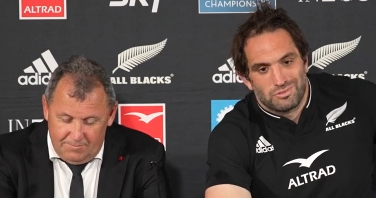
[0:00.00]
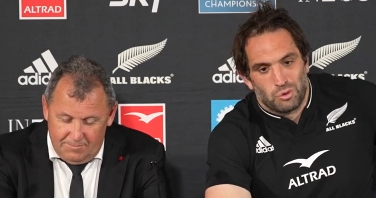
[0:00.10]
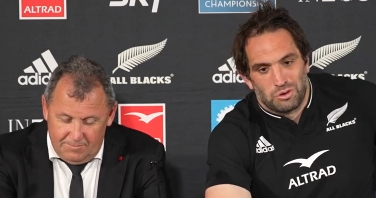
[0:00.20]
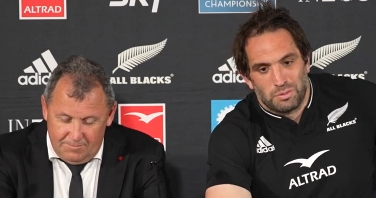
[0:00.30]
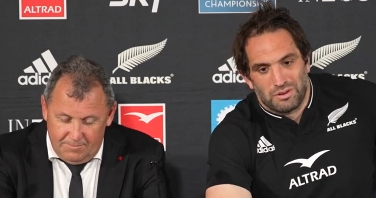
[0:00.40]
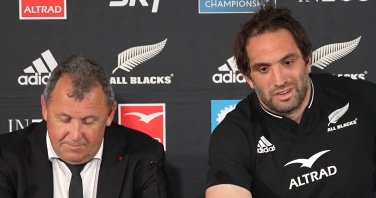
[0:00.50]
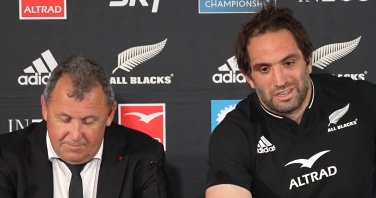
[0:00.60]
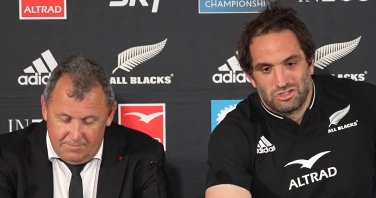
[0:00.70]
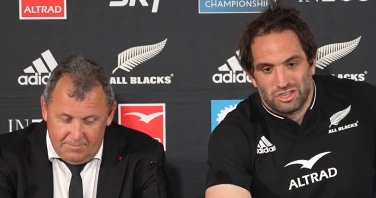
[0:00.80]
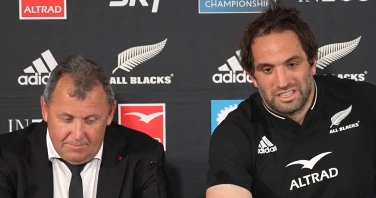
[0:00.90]
Speaker 1: caught in a bit of
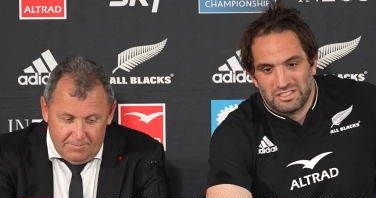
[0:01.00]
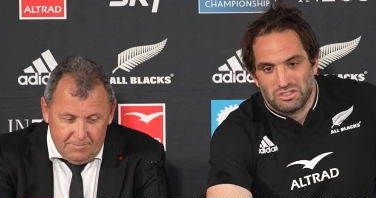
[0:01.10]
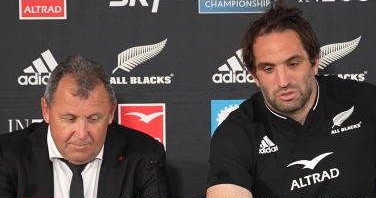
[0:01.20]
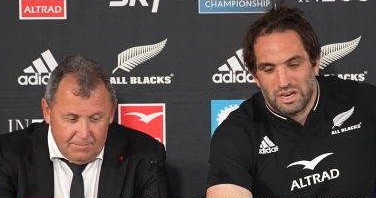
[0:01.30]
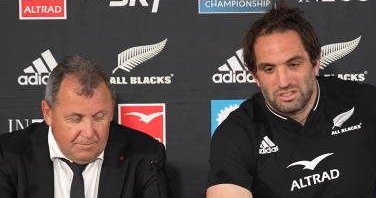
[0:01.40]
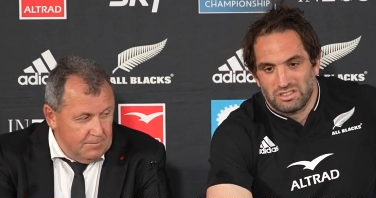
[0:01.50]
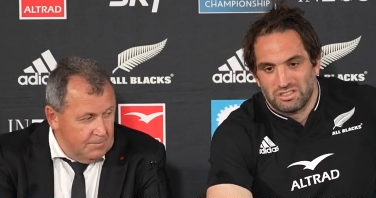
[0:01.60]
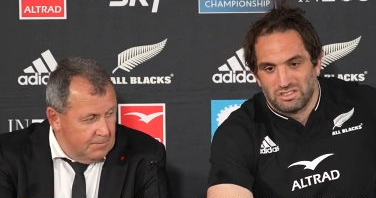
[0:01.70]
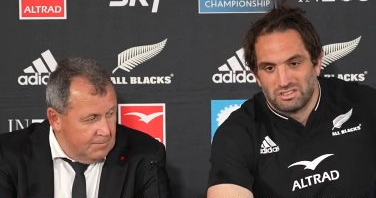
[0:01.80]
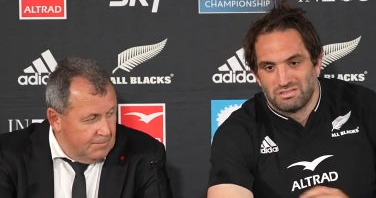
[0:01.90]
a tricky situation
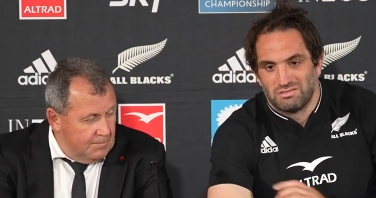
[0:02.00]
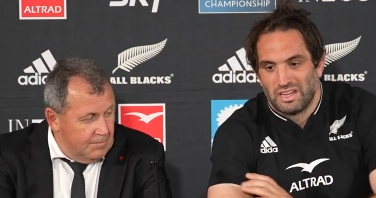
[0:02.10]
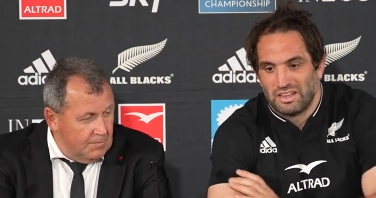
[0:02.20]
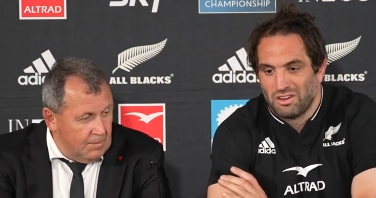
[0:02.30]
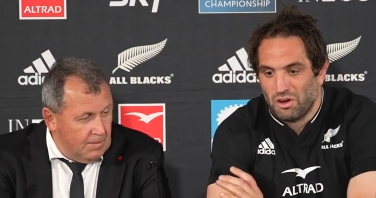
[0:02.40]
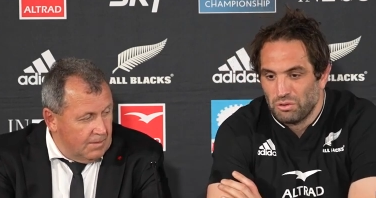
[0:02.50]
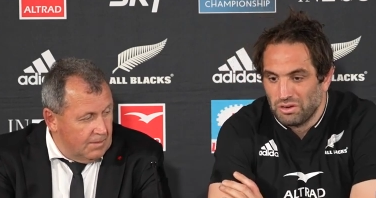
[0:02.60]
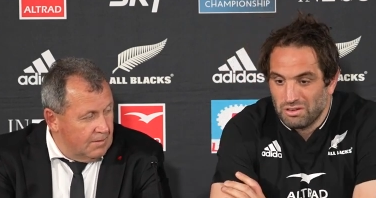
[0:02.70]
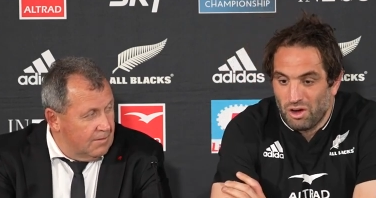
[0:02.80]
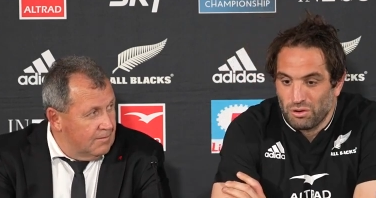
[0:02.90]
and just had to
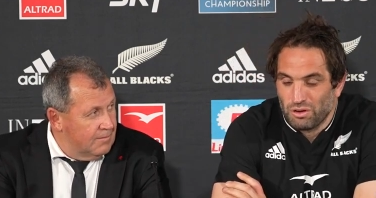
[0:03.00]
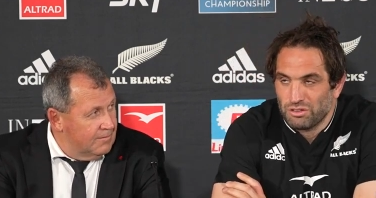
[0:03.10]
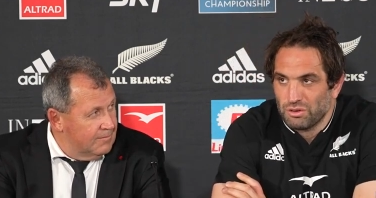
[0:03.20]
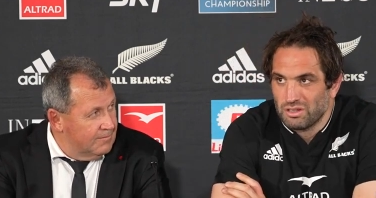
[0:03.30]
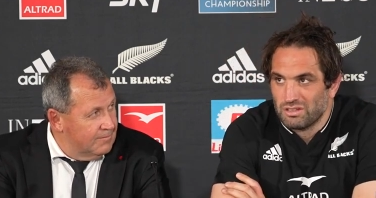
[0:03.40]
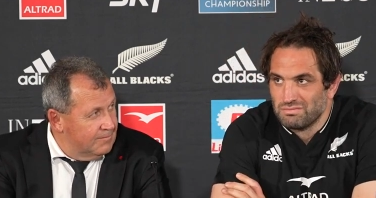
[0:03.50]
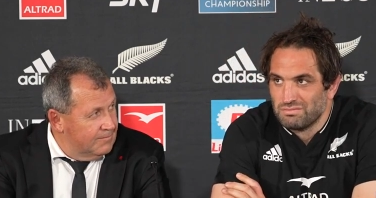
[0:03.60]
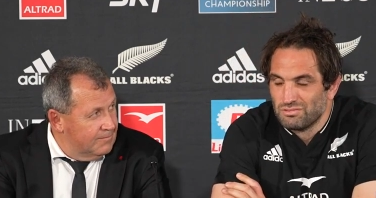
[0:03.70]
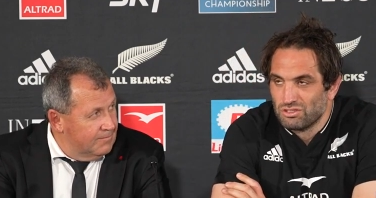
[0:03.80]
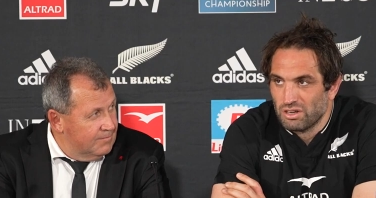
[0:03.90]
hold hold on to it and
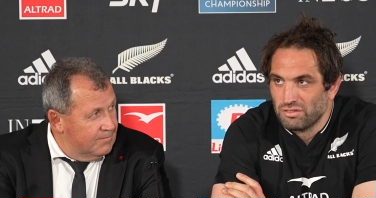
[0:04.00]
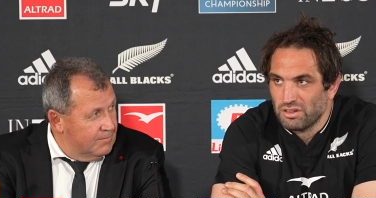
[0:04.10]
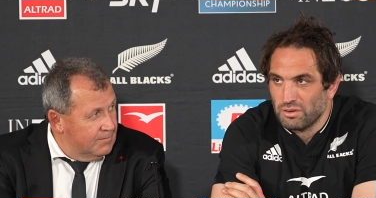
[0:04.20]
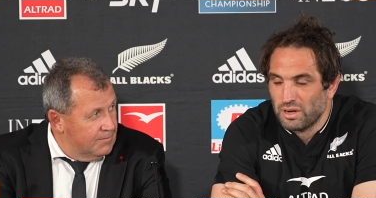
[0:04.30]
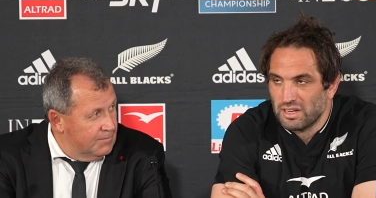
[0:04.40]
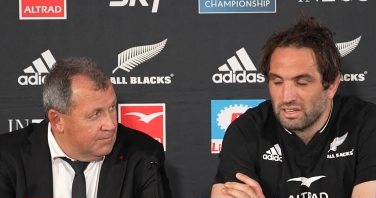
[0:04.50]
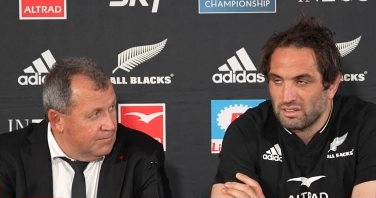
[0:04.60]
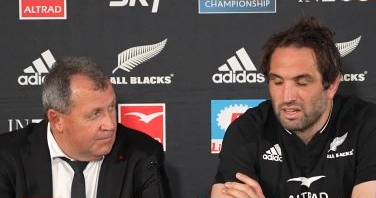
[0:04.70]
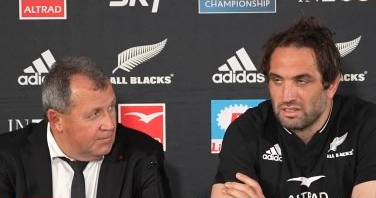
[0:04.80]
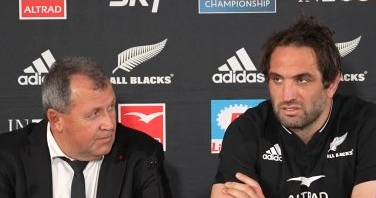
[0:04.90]
try to find a way to get
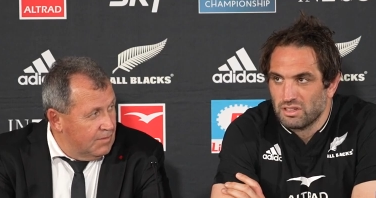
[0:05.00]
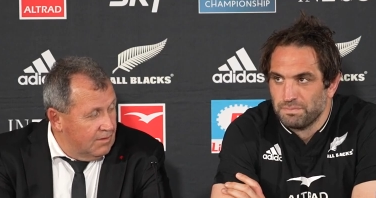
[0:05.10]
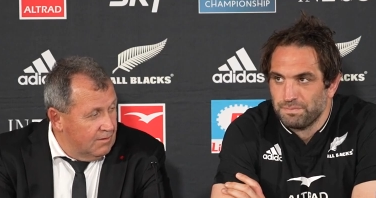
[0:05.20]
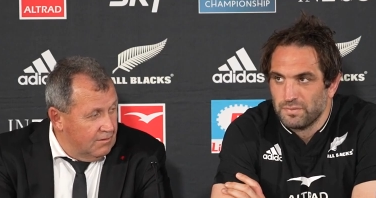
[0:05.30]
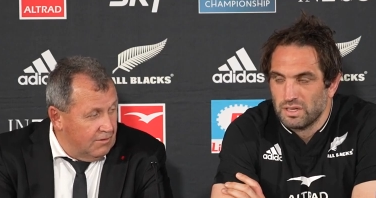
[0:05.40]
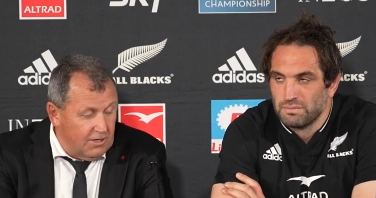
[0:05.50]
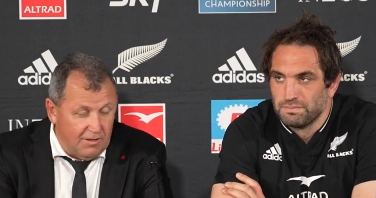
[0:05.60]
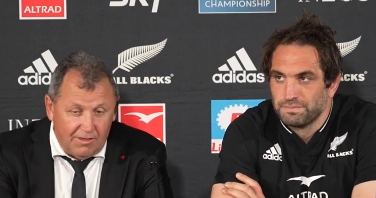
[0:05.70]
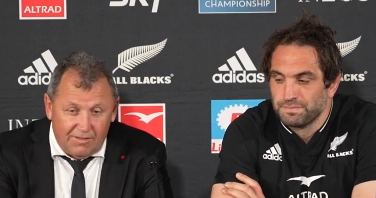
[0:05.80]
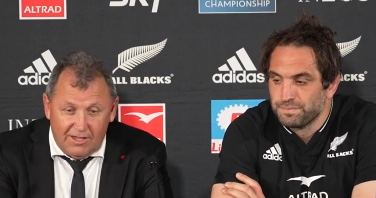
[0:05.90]
it down. So well, I
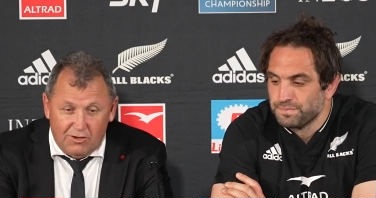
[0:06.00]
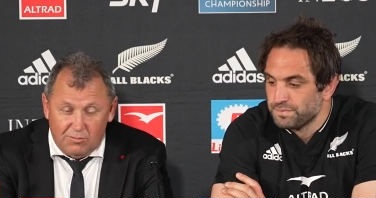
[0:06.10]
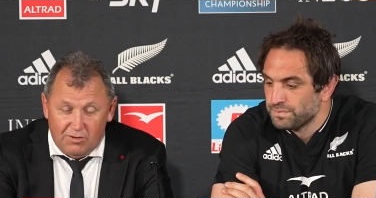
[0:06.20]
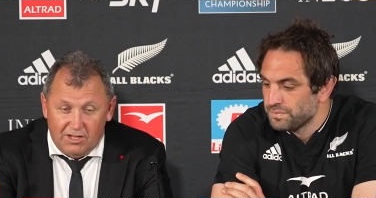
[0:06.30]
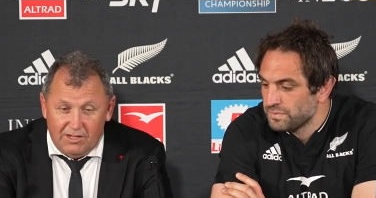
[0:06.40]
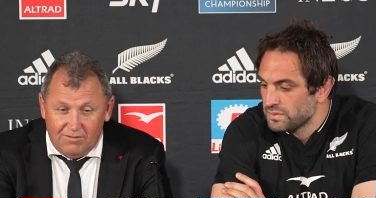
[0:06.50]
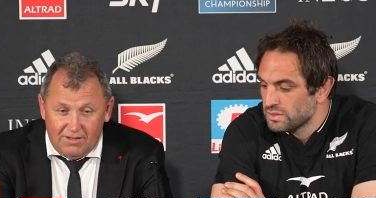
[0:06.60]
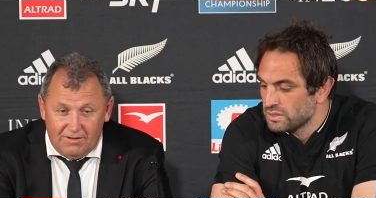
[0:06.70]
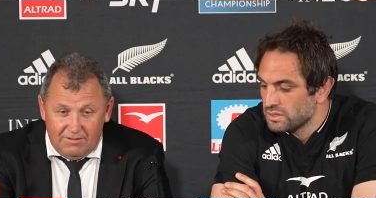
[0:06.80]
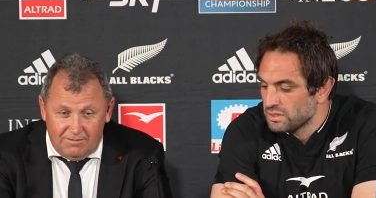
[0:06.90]
don't
Speaker 2: think they could believe
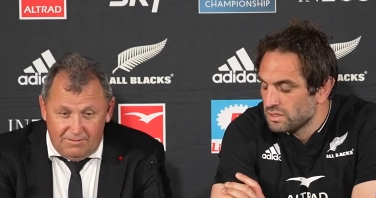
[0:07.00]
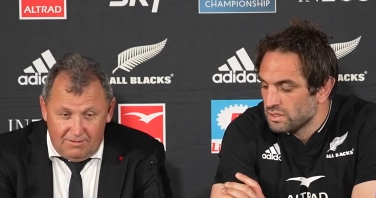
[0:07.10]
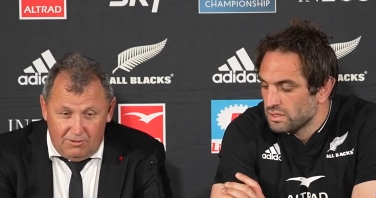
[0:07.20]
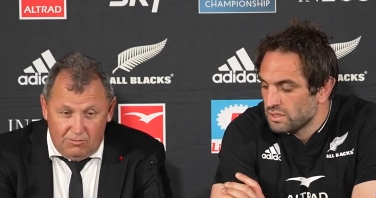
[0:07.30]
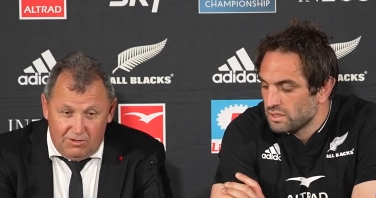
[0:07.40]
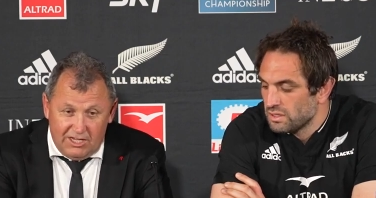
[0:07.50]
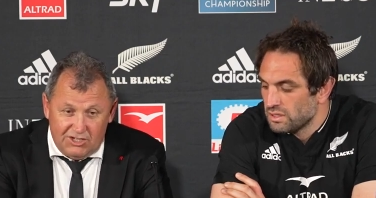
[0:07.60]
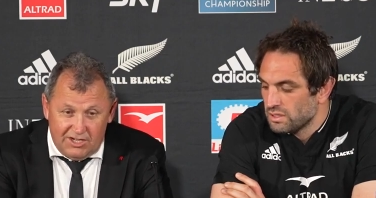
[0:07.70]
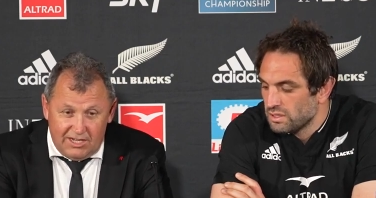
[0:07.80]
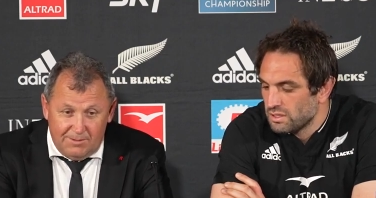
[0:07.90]
that old
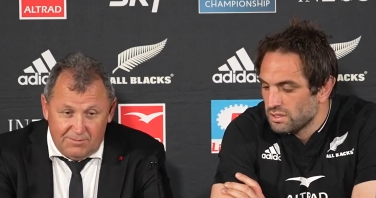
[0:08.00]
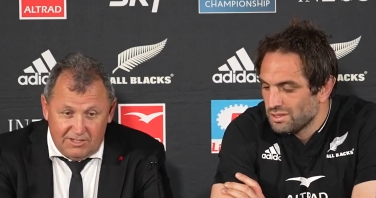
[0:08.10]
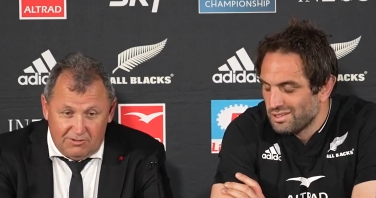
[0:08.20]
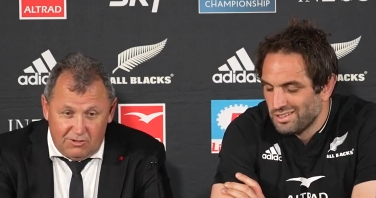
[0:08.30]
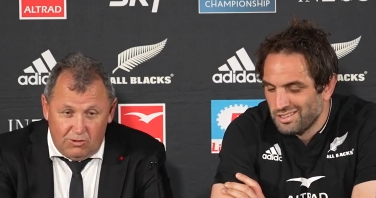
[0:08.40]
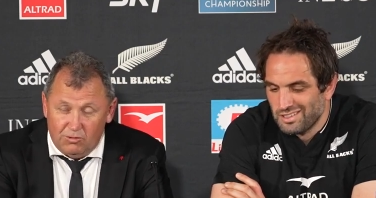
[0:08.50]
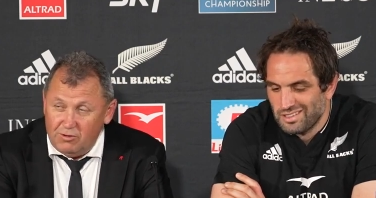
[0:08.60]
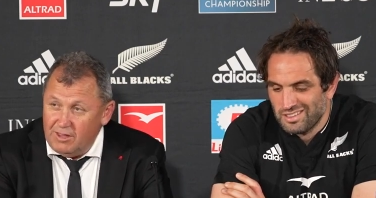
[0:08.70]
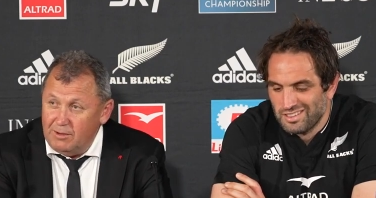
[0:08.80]
gadget arms that could hold on to